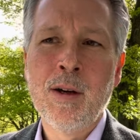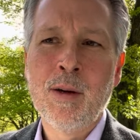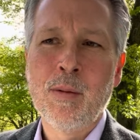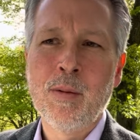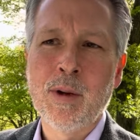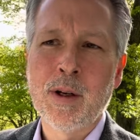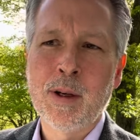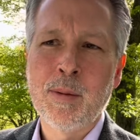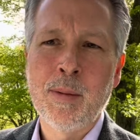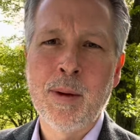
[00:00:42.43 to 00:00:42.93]

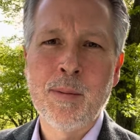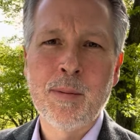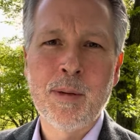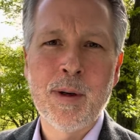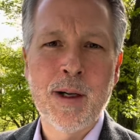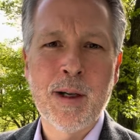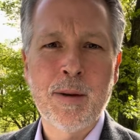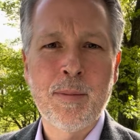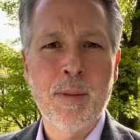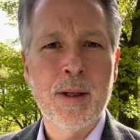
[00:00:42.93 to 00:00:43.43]
We're
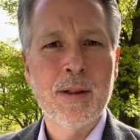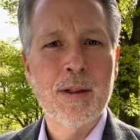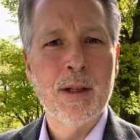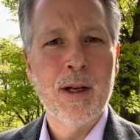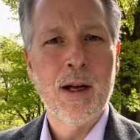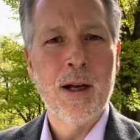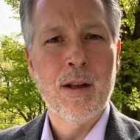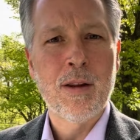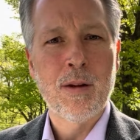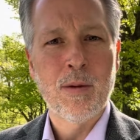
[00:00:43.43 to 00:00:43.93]
commemorating Mental
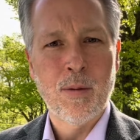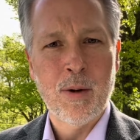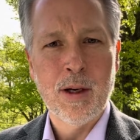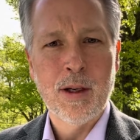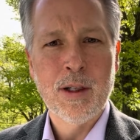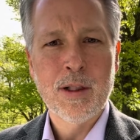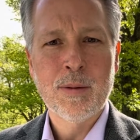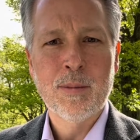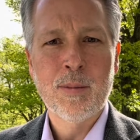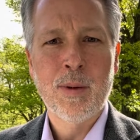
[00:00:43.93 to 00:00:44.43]
Health
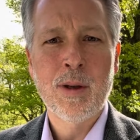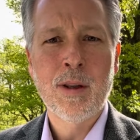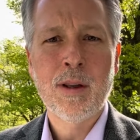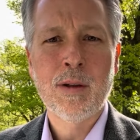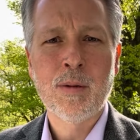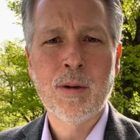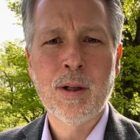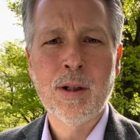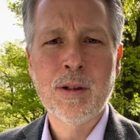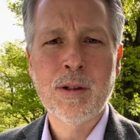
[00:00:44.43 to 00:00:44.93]
Awareness Month,
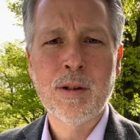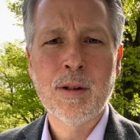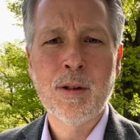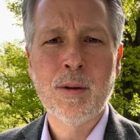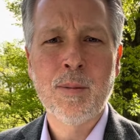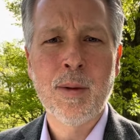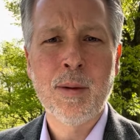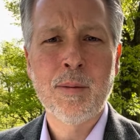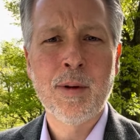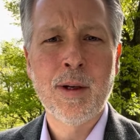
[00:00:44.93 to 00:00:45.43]
and we're also
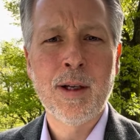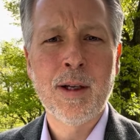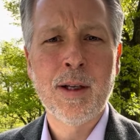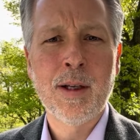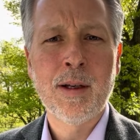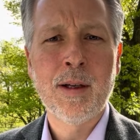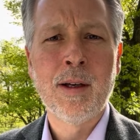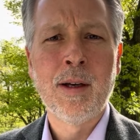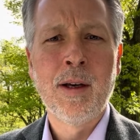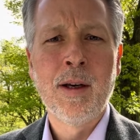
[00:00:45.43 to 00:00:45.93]

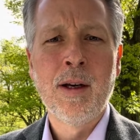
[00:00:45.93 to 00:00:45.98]
commemorating